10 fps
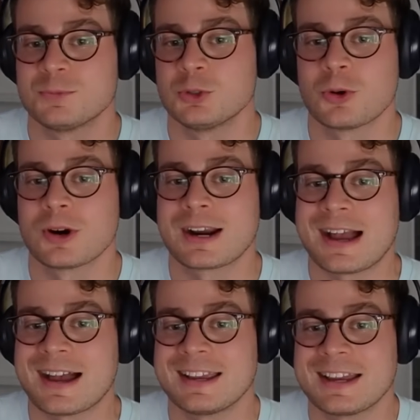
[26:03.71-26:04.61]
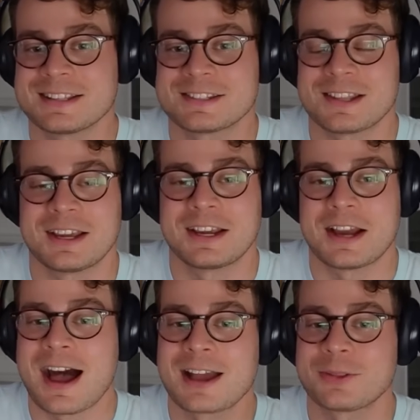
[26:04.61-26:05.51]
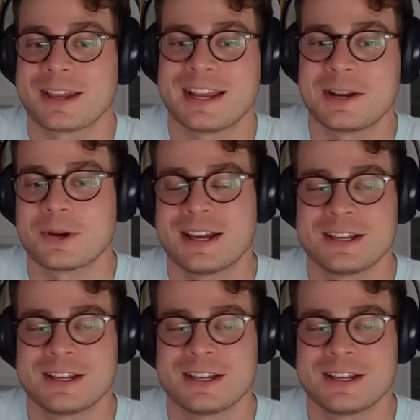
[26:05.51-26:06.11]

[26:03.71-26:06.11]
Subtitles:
New York, I guess, I don't think anyone